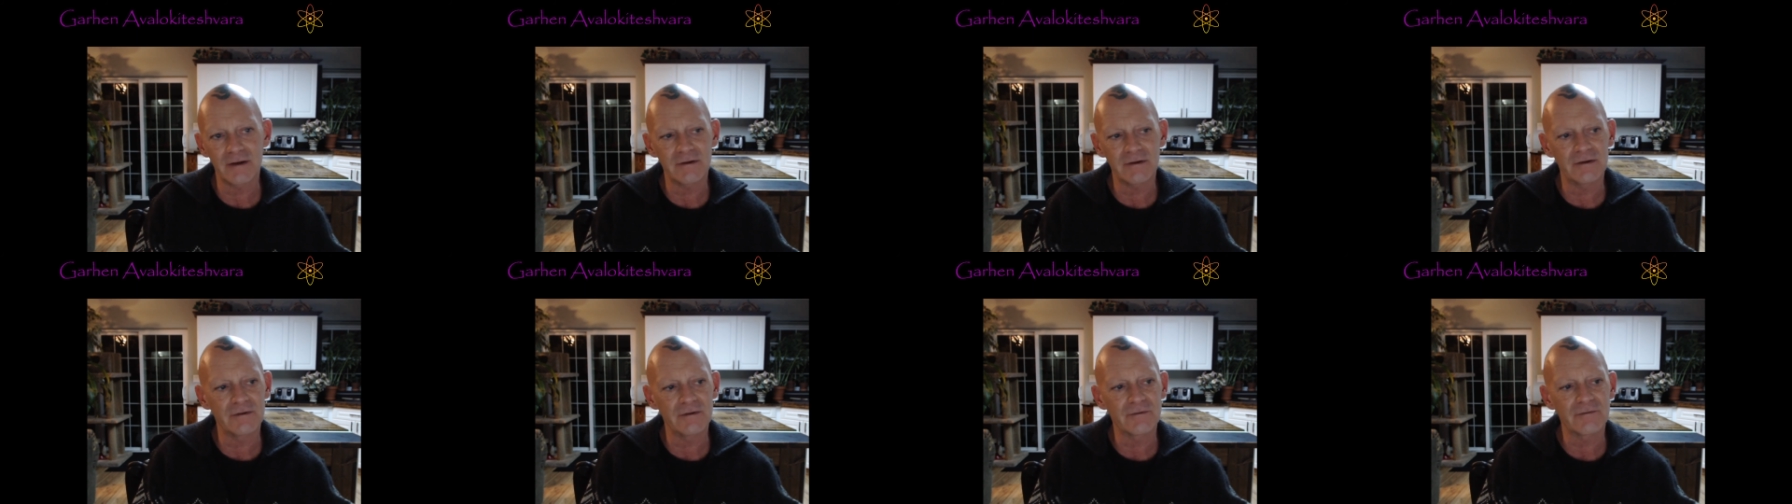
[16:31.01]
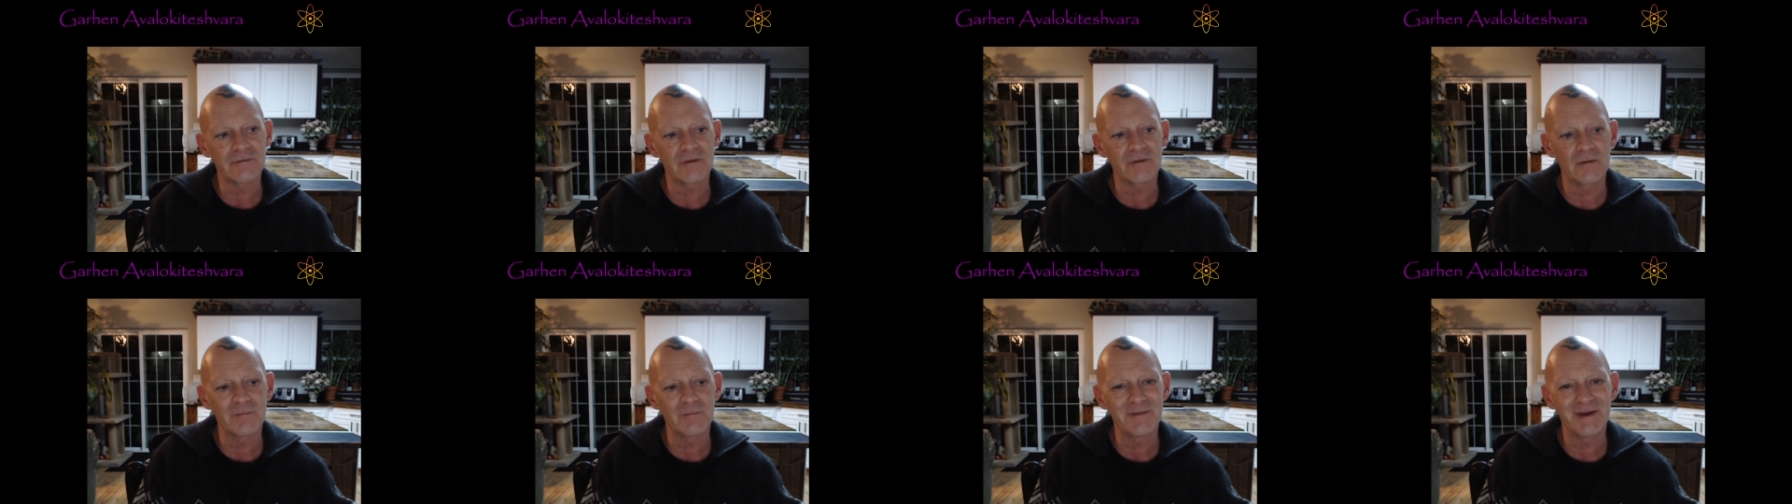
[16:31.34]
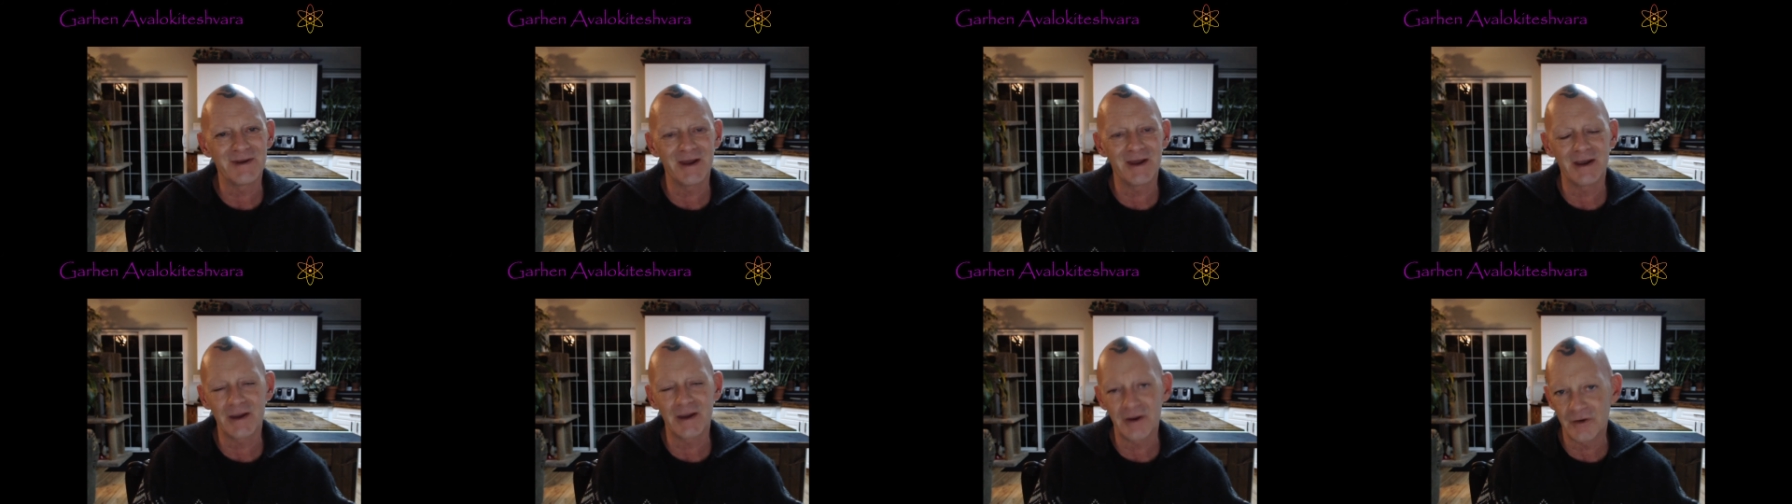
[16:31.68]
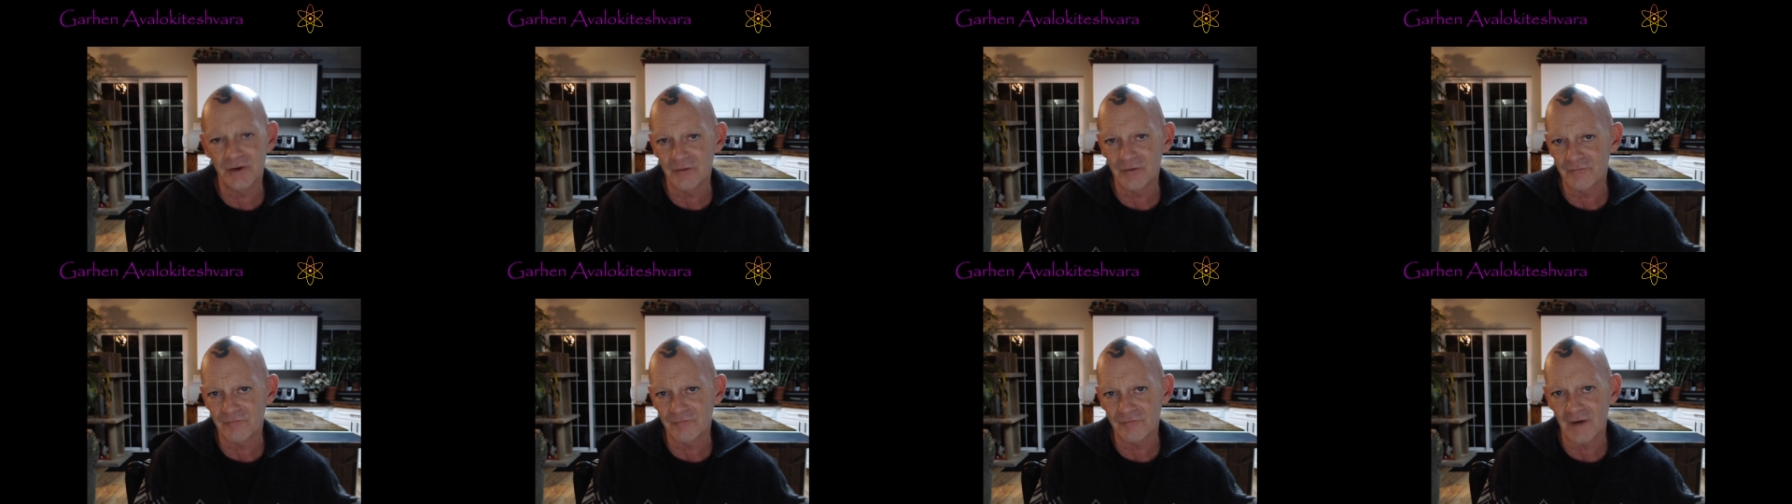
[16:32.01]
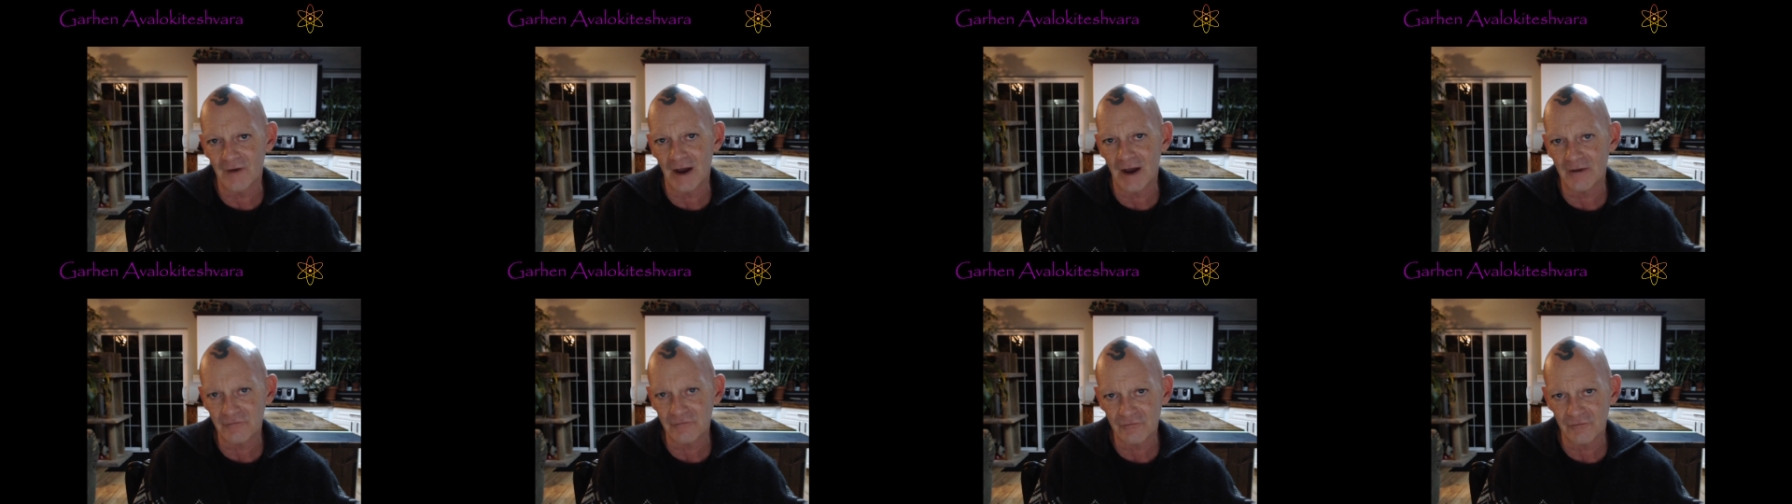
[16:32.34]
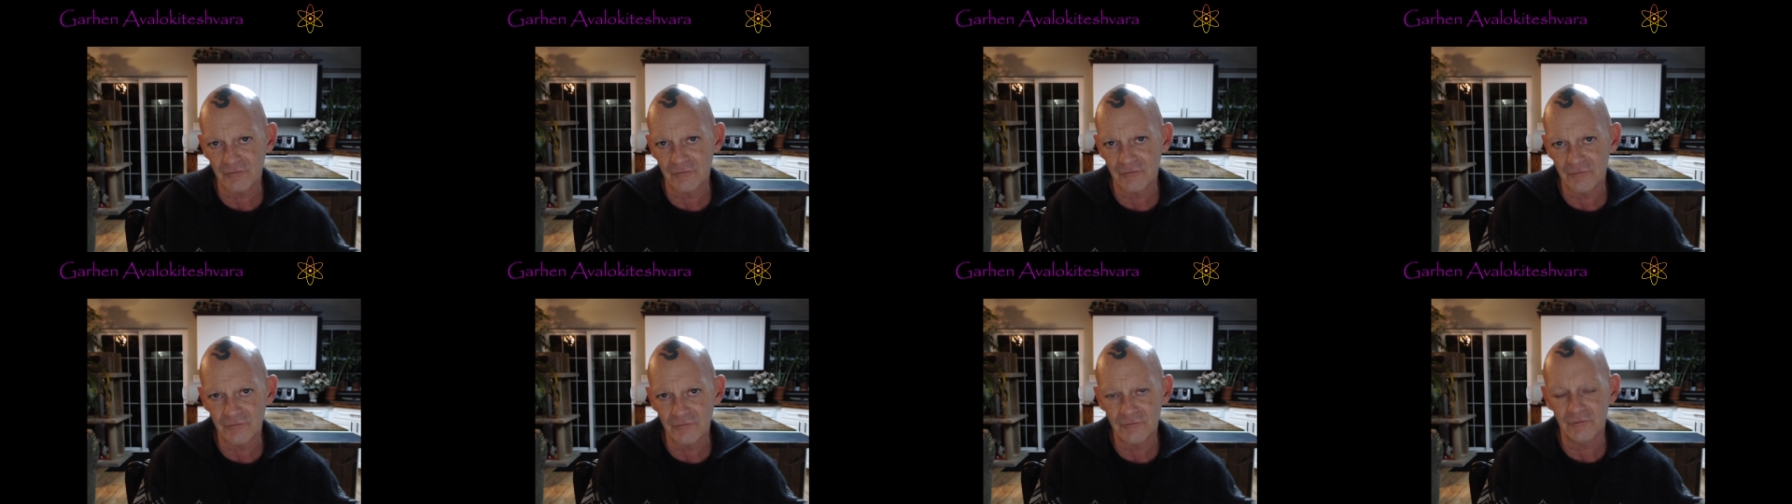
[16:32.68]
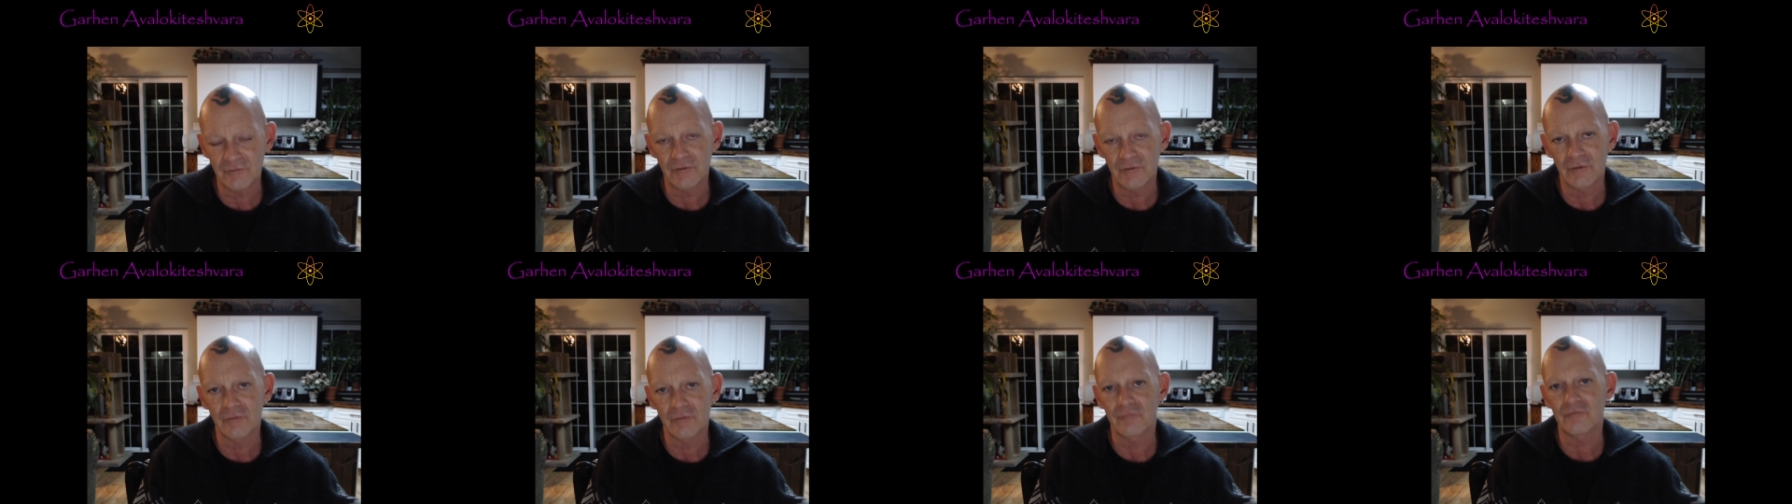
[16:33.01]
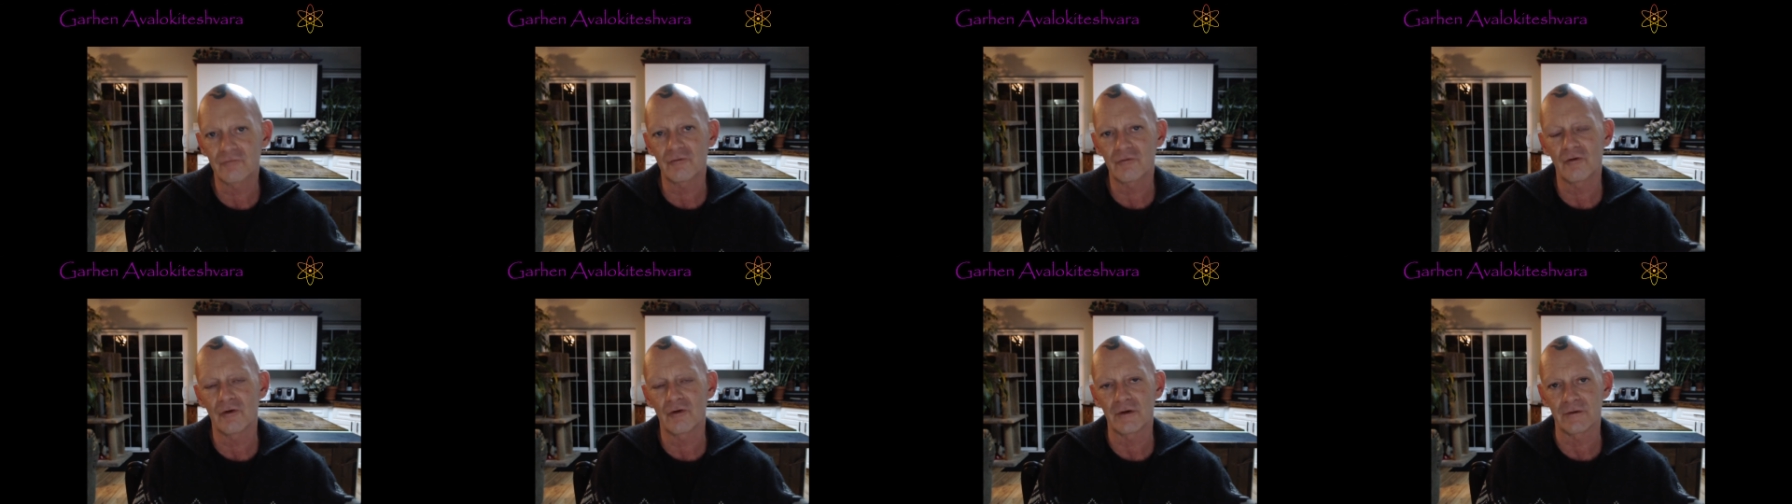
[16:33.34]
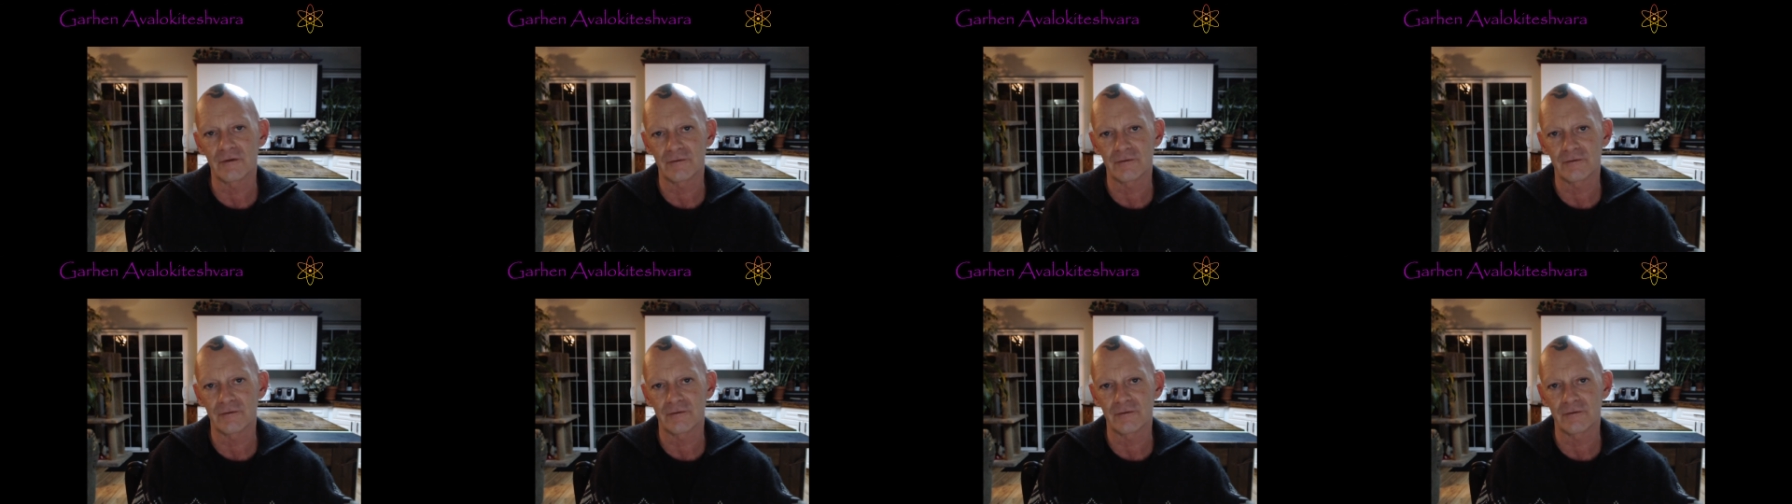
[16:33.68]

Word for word: in some negative fashion to your choice.